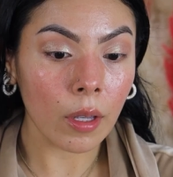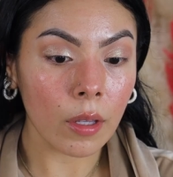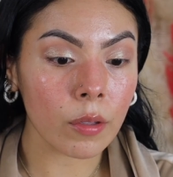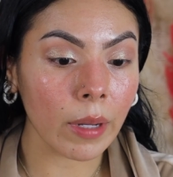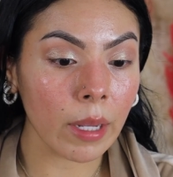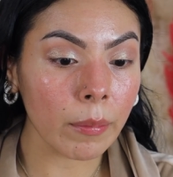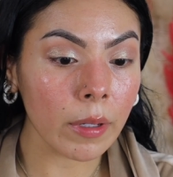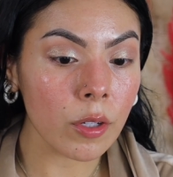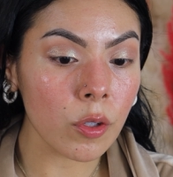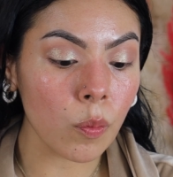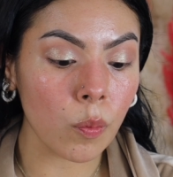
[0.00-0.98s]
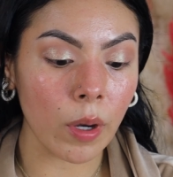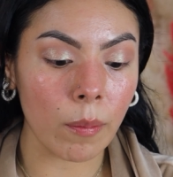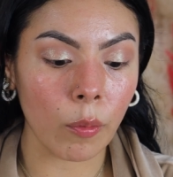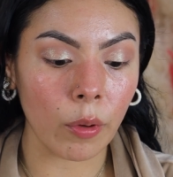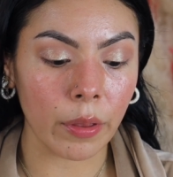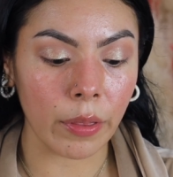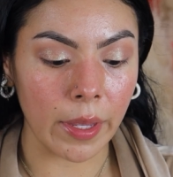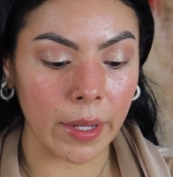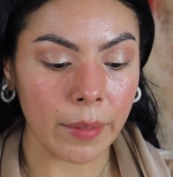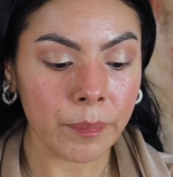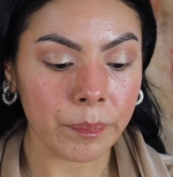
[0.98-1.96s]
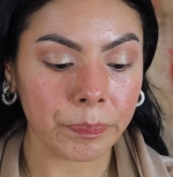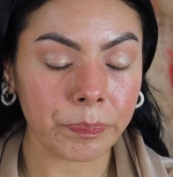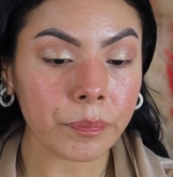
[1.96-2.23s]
So I am gonna do one more thing.